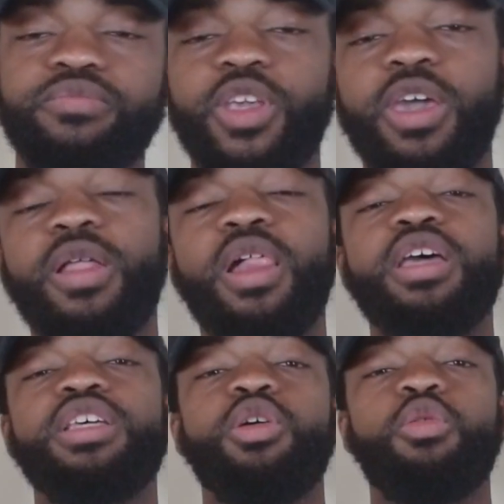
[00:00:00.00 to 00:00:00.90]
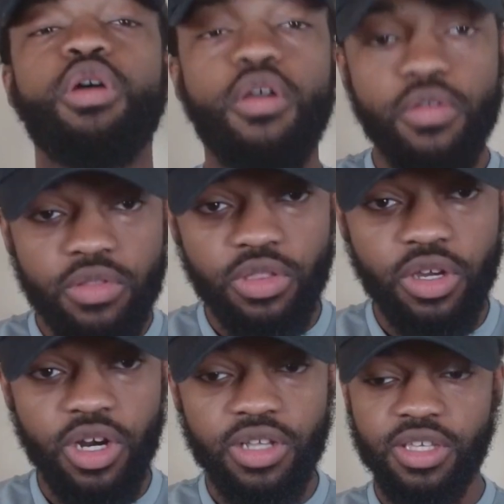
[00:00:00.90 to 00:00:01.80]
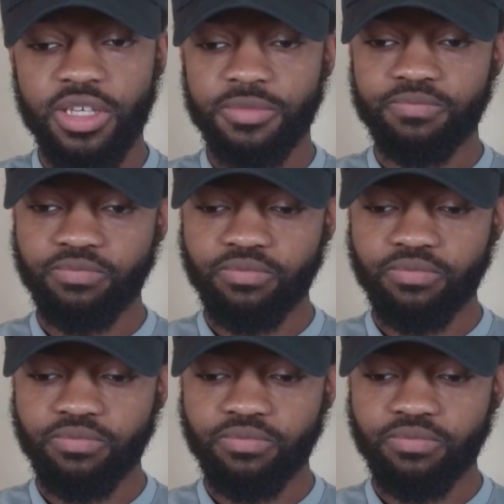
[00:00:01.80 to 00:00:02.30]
Okay. So the third thing